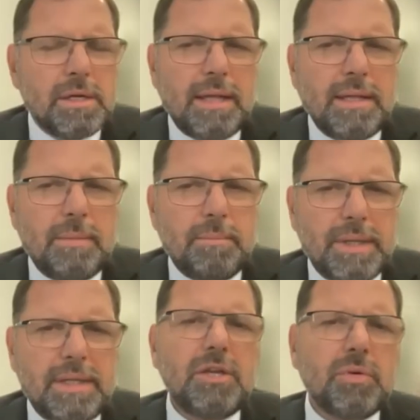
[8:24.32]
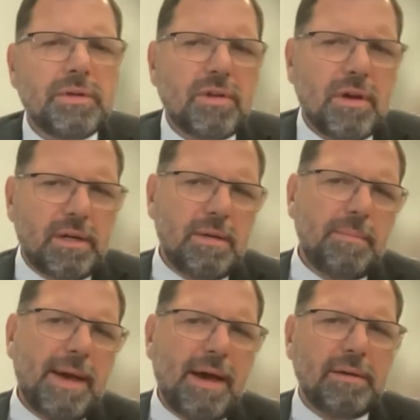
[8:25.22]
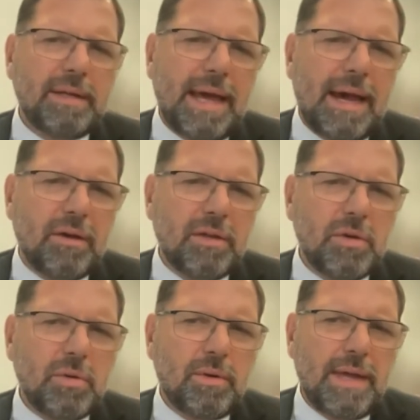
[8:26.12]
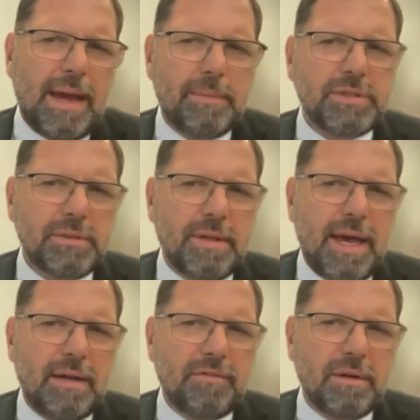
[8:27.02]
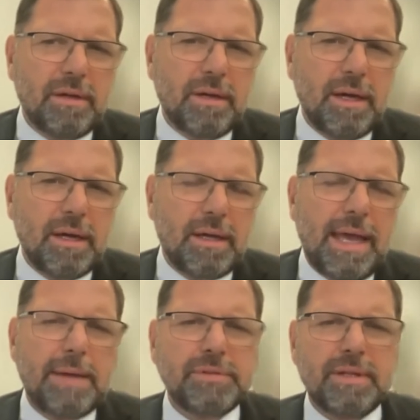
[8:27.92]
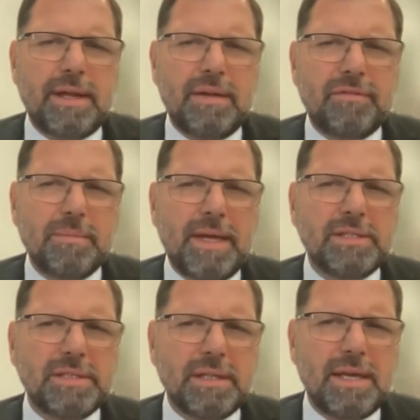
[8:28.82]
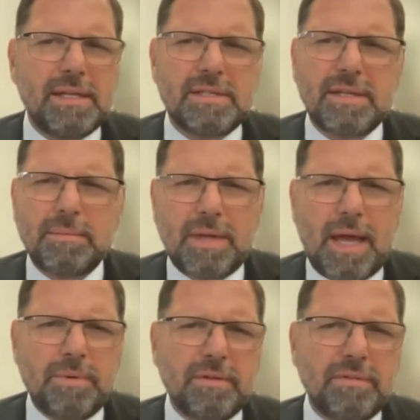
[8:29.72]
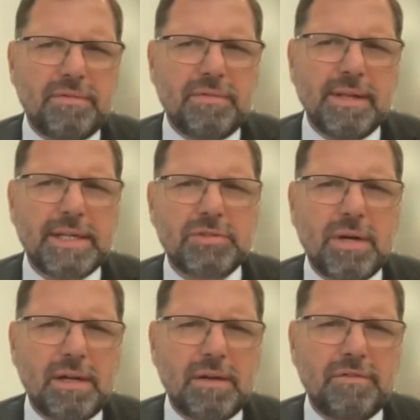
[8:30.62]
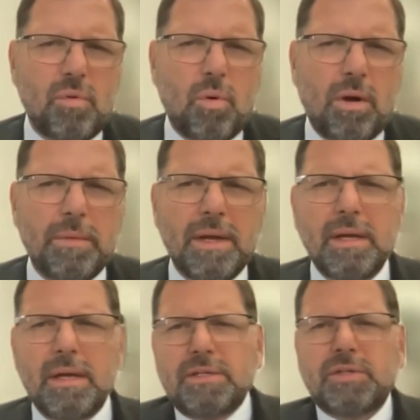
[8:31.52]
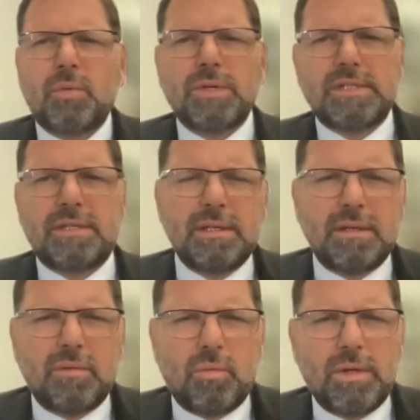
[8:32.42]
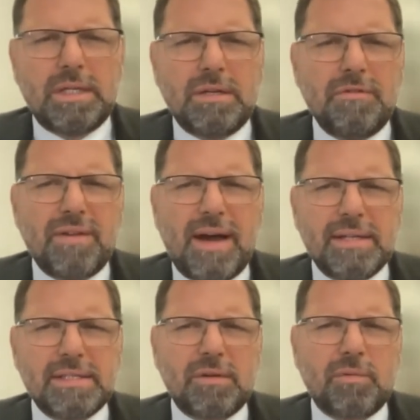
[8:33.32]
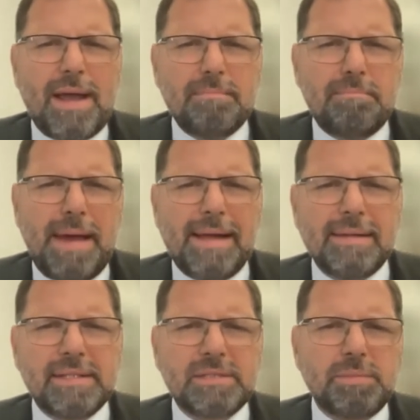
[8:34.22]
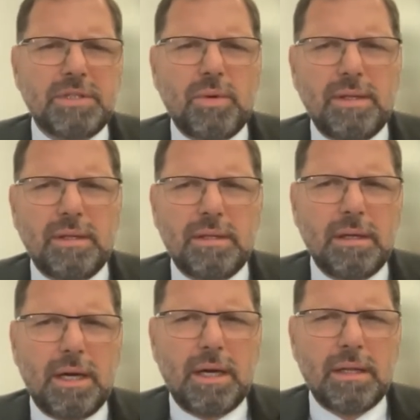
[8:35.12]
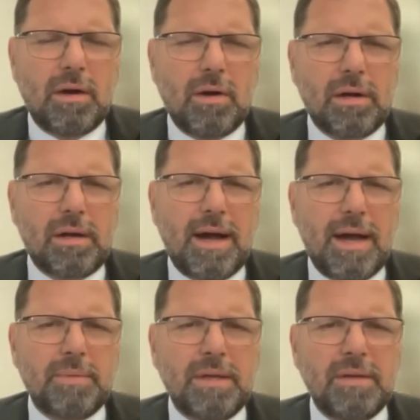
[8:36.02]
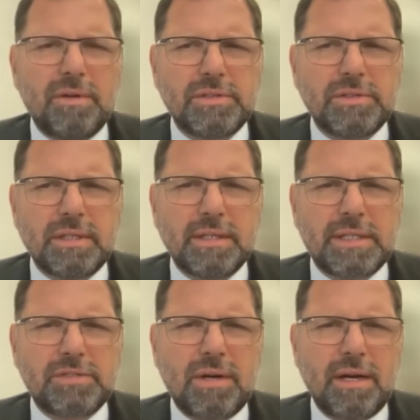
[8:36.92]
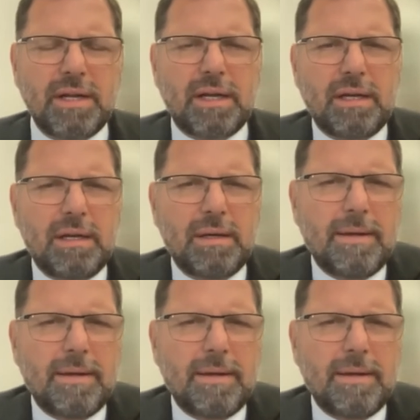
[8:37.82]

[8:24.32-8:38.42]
and then but then you were talking about how you capture that uh, capture that information in some type of electronic form so mm-hmm. what's the what do you find is the right balance between uh, the hard copy versus electronic